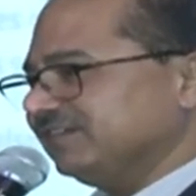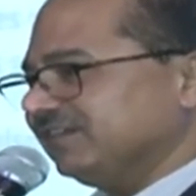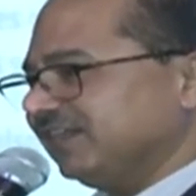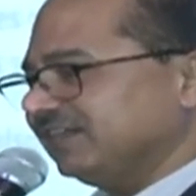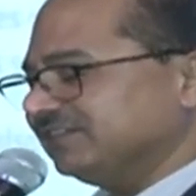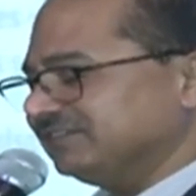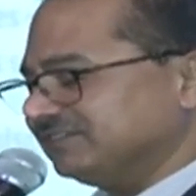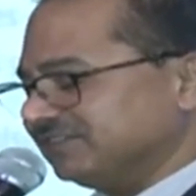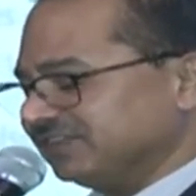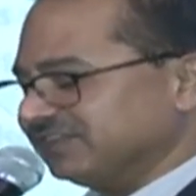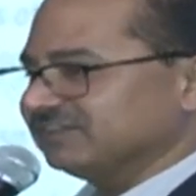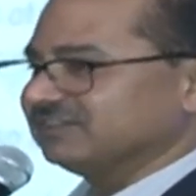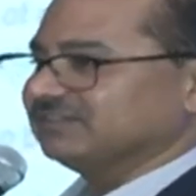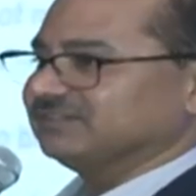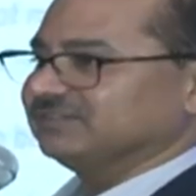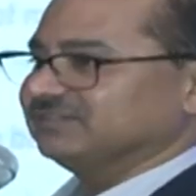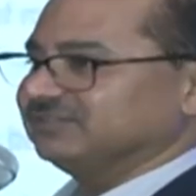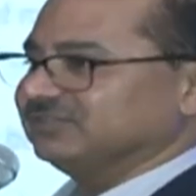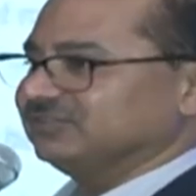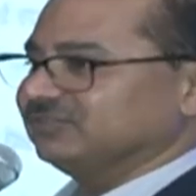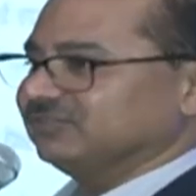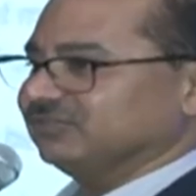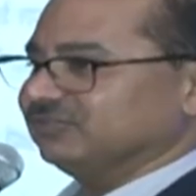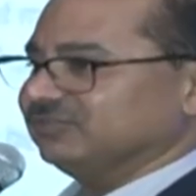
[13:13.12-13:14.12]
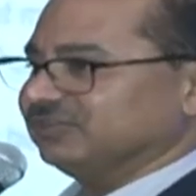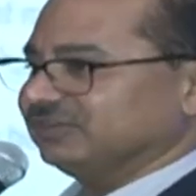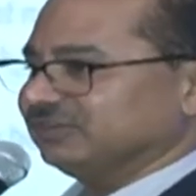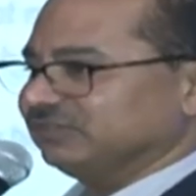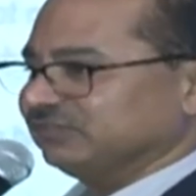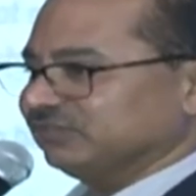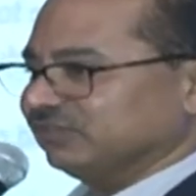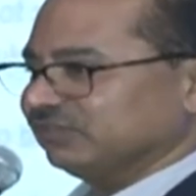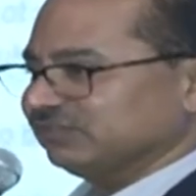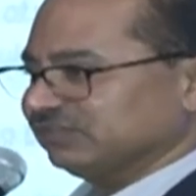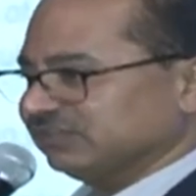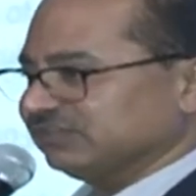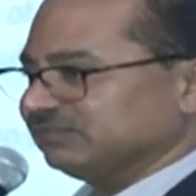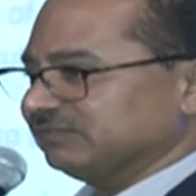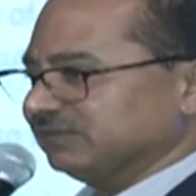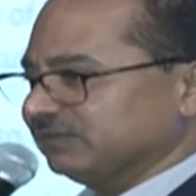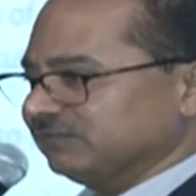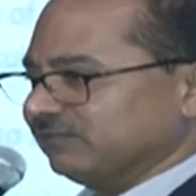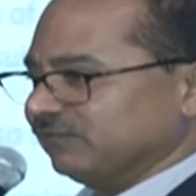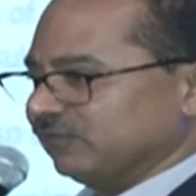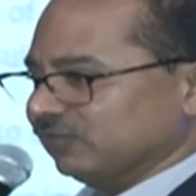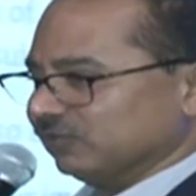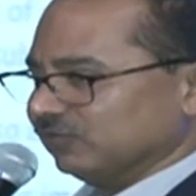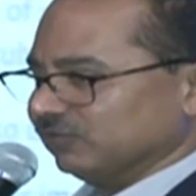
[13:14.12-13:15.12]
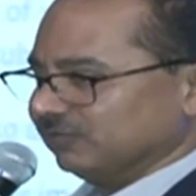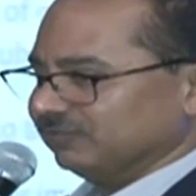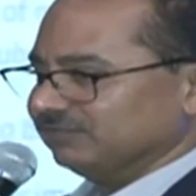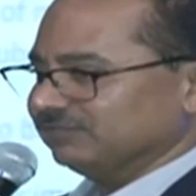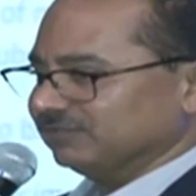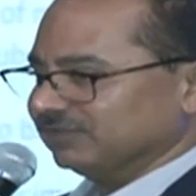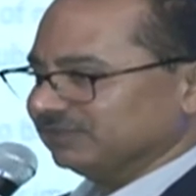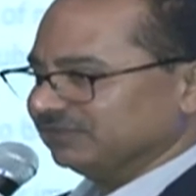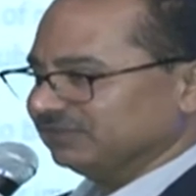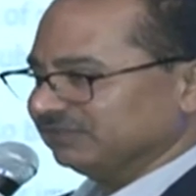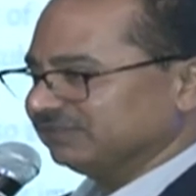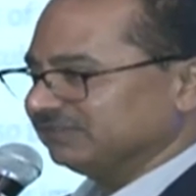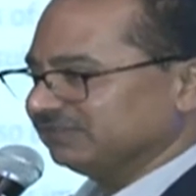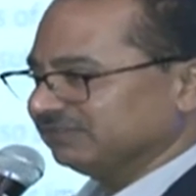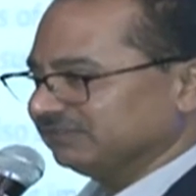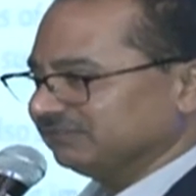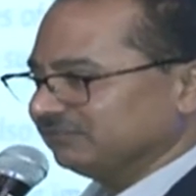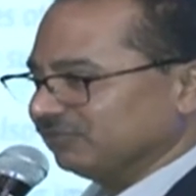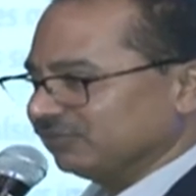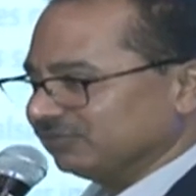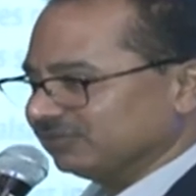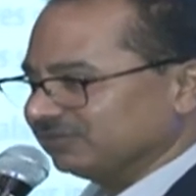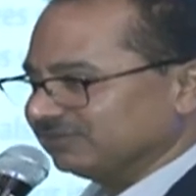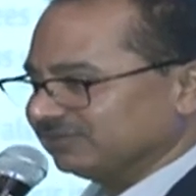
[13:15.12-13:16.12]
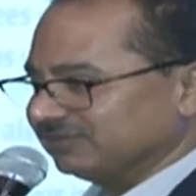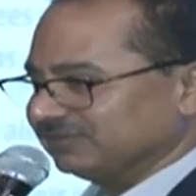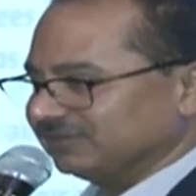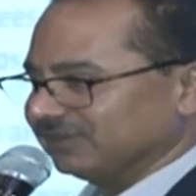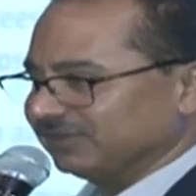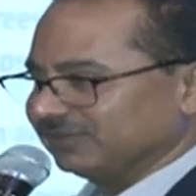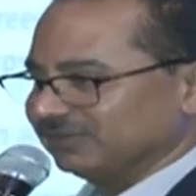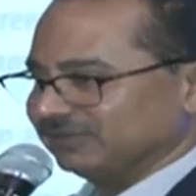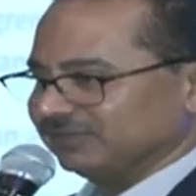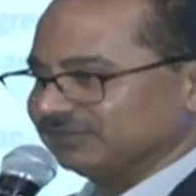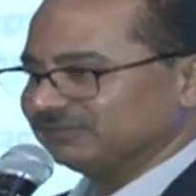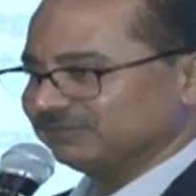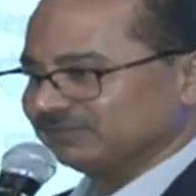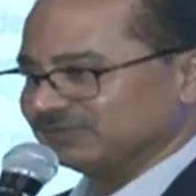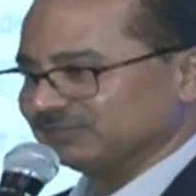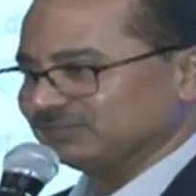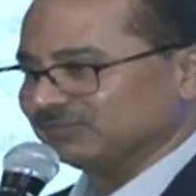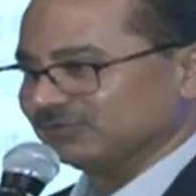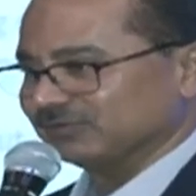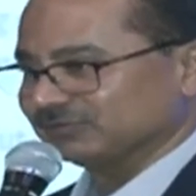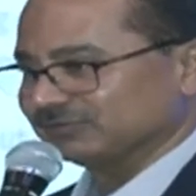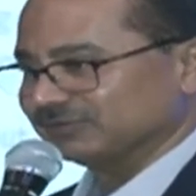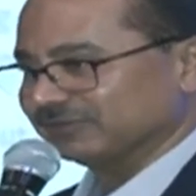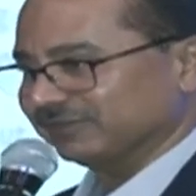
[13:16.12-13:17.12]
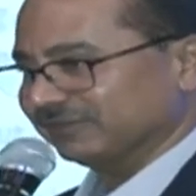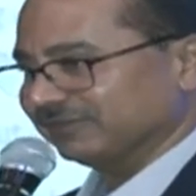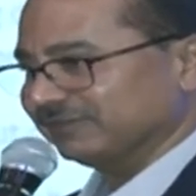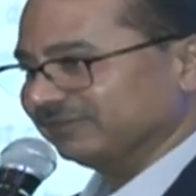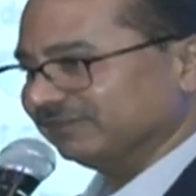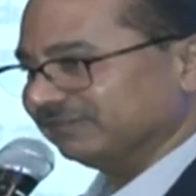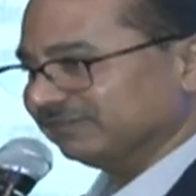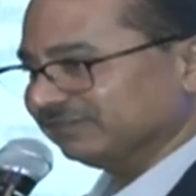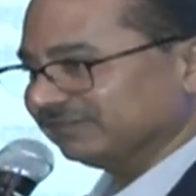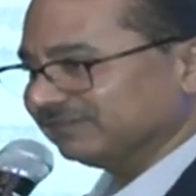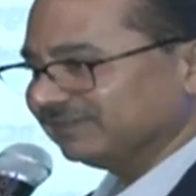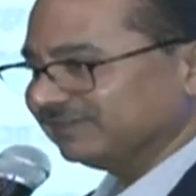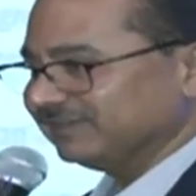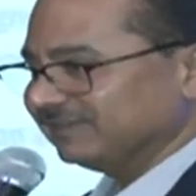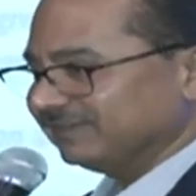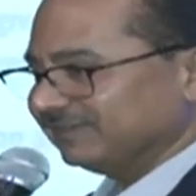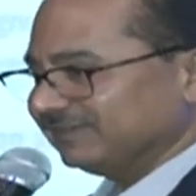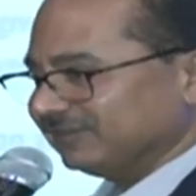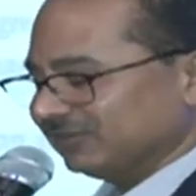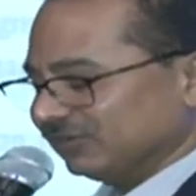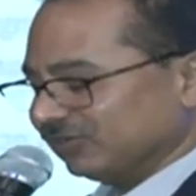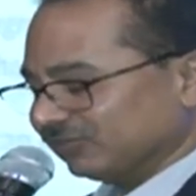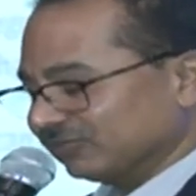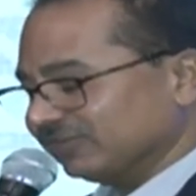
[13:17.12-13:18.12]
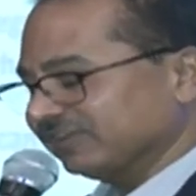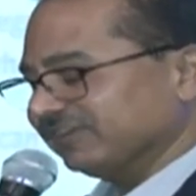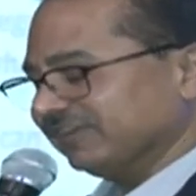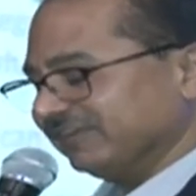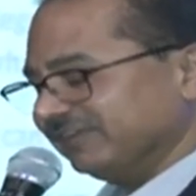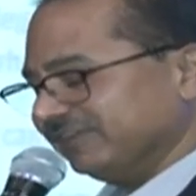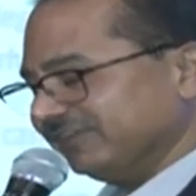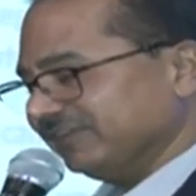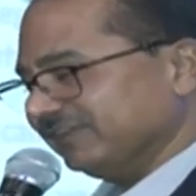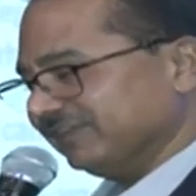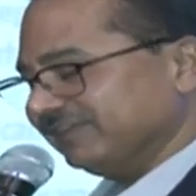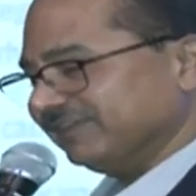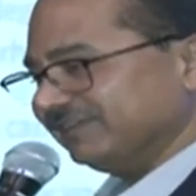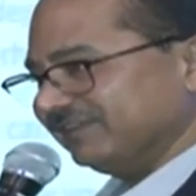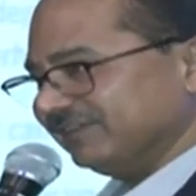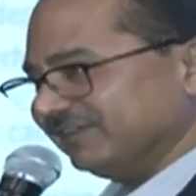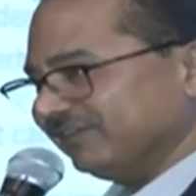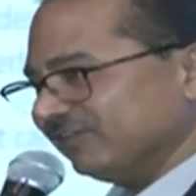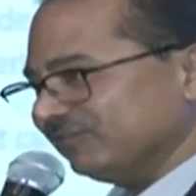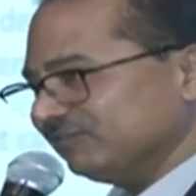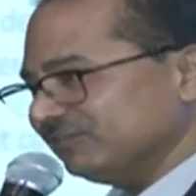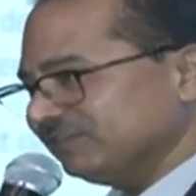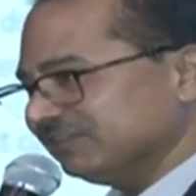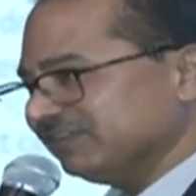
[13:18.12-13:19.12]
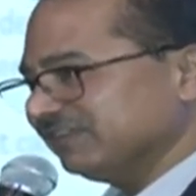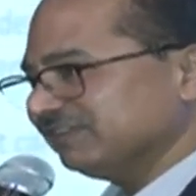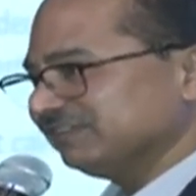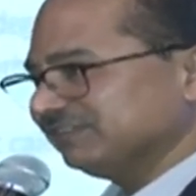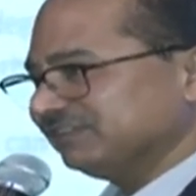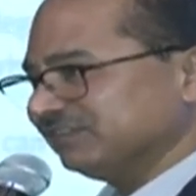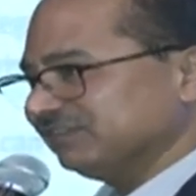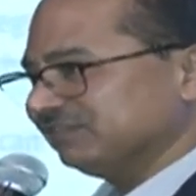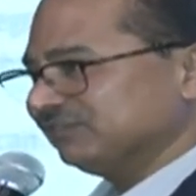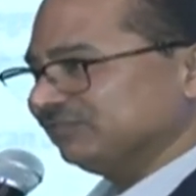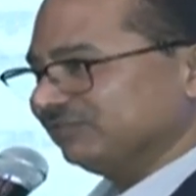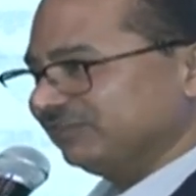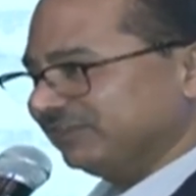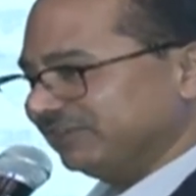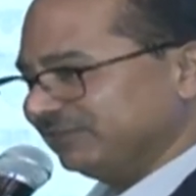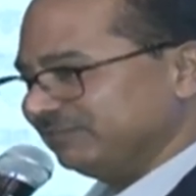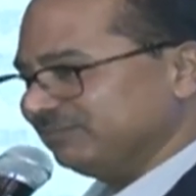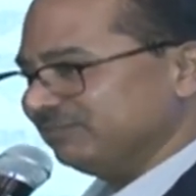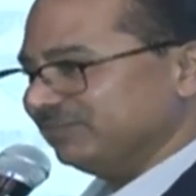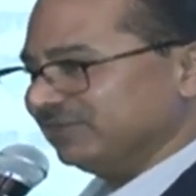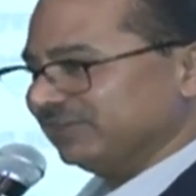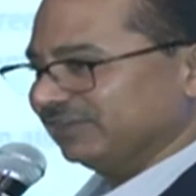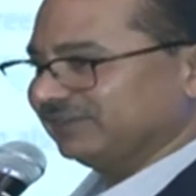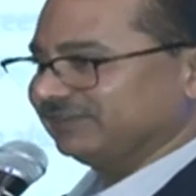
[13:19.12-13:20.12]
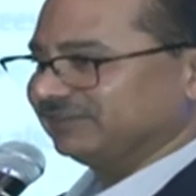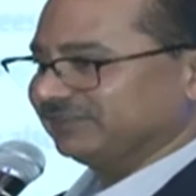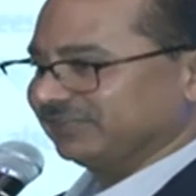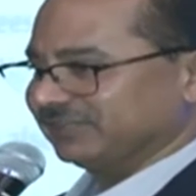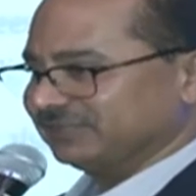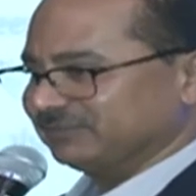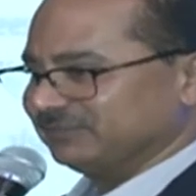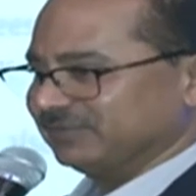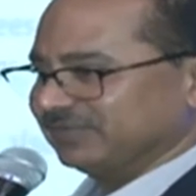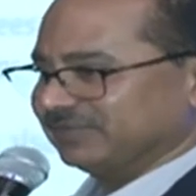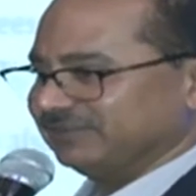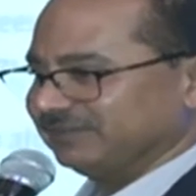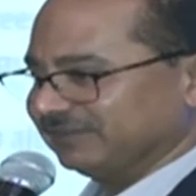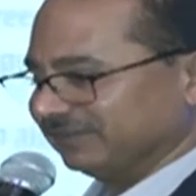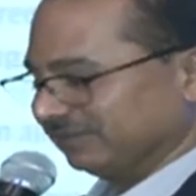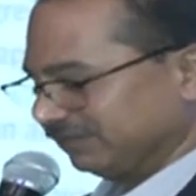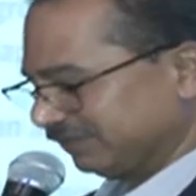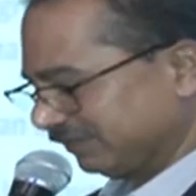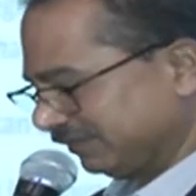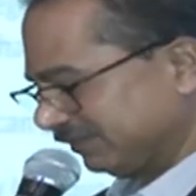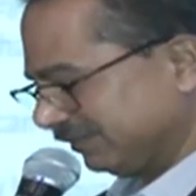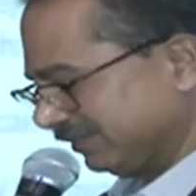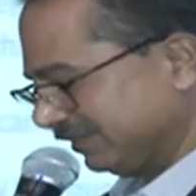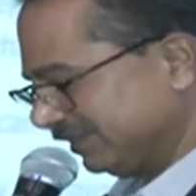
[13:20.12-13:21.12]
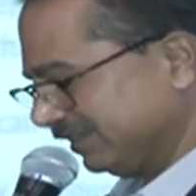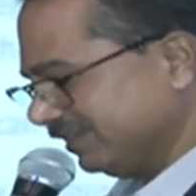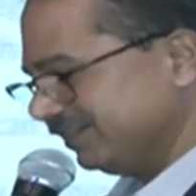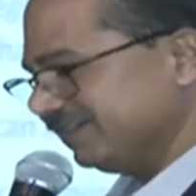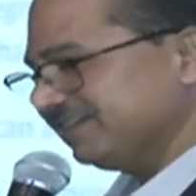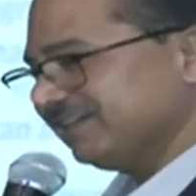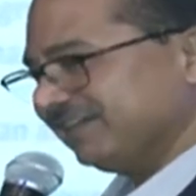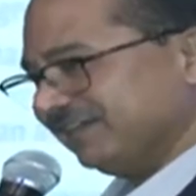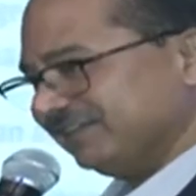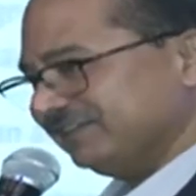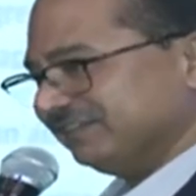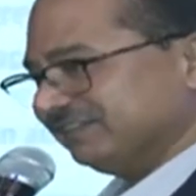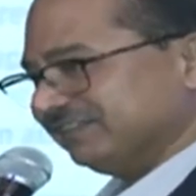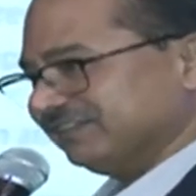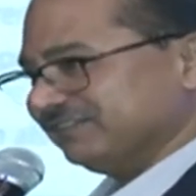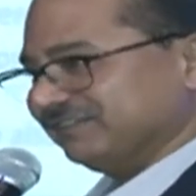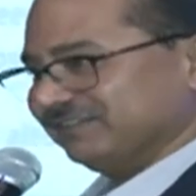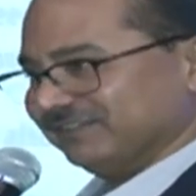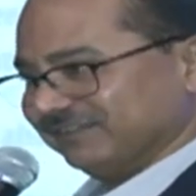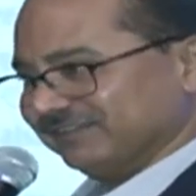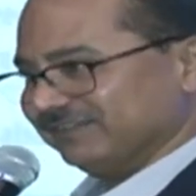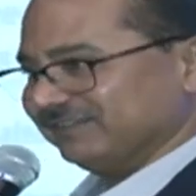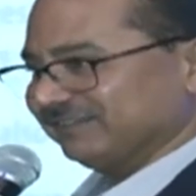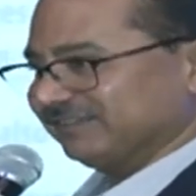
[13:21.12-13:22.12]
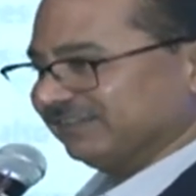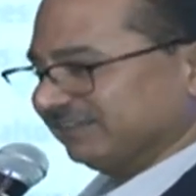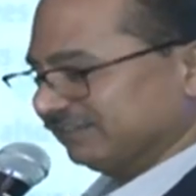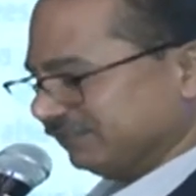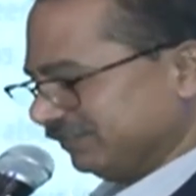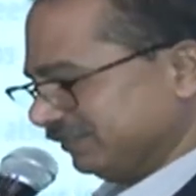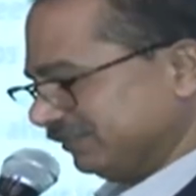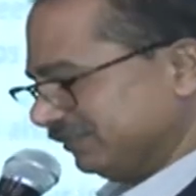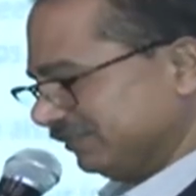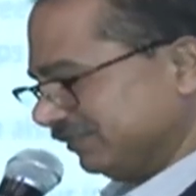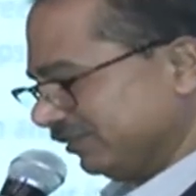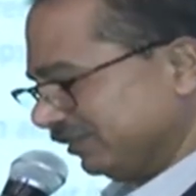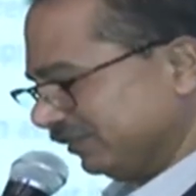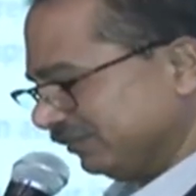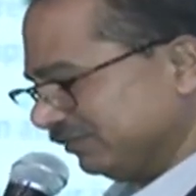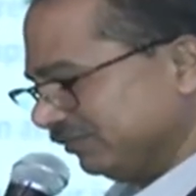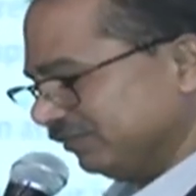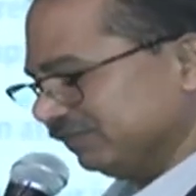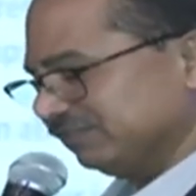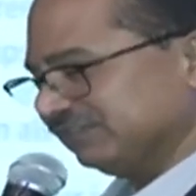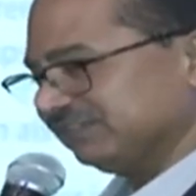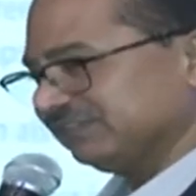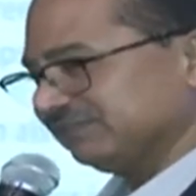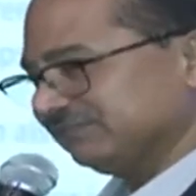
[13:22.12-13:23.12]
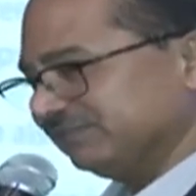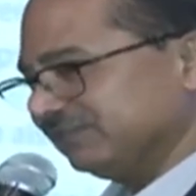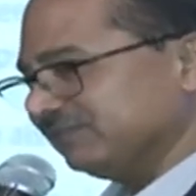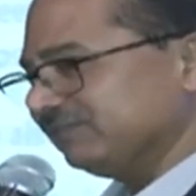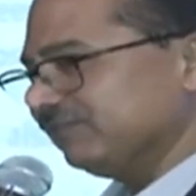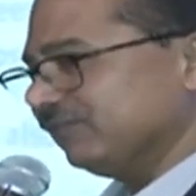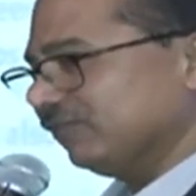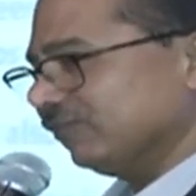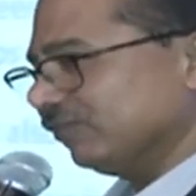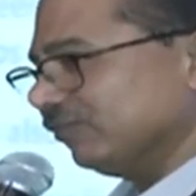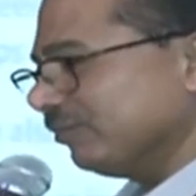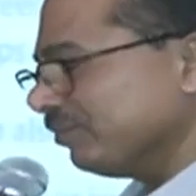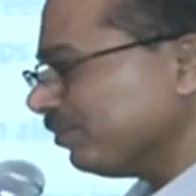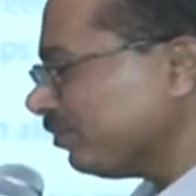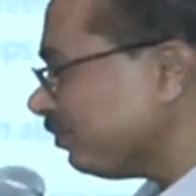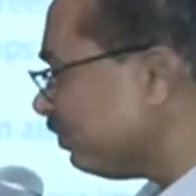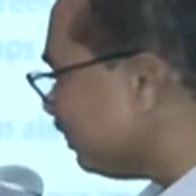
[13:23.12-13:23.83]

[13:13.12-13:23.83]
I think you know, the resources will follow. And this is what I learned from Doctor Reddy's, Doctor Reddy, and he always asked us to dream big, take big risks, and he said success or resources will follow.